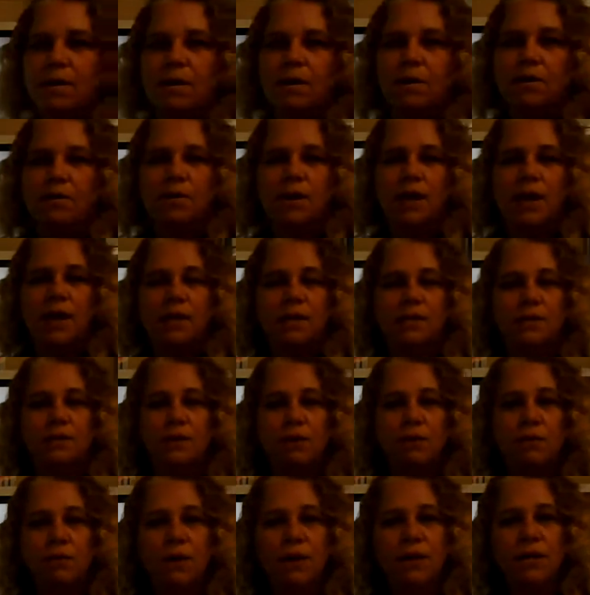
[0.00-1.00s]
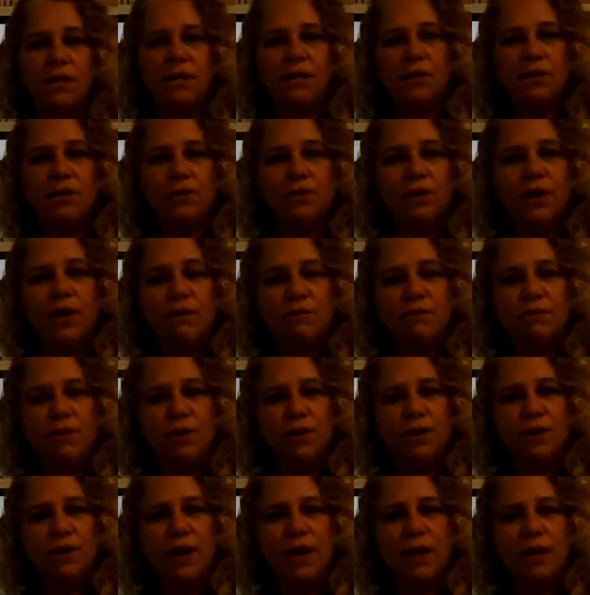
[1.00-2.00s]
Okay, so what did you get for
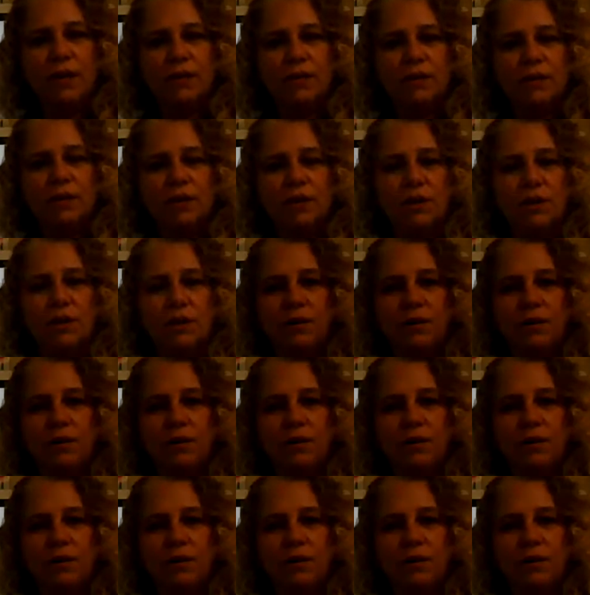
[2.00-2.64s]
your answer?